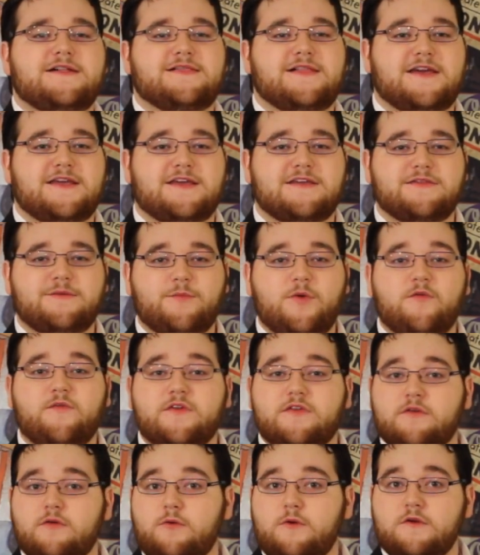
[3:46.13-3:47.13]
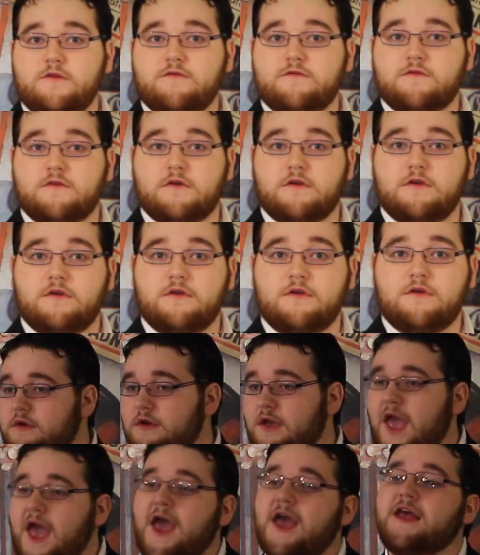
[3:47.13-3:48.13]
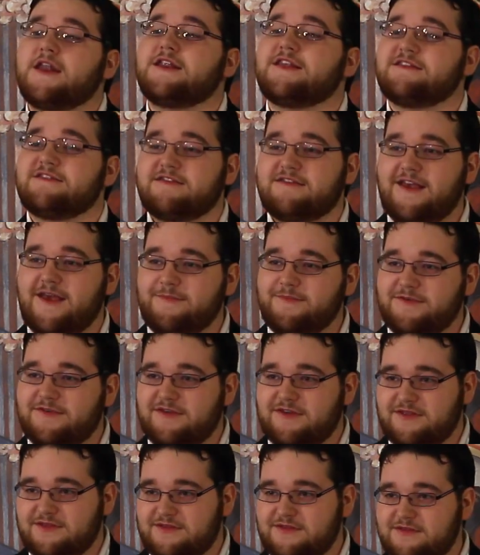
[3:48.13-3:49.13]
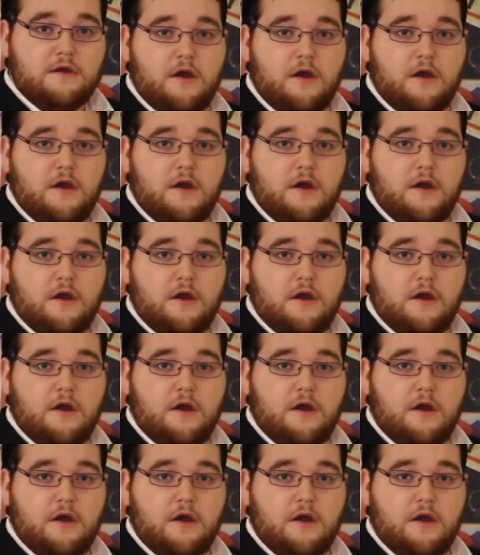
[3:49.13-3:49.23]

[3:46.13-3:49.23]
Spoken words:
like in the movie Twister and Inception.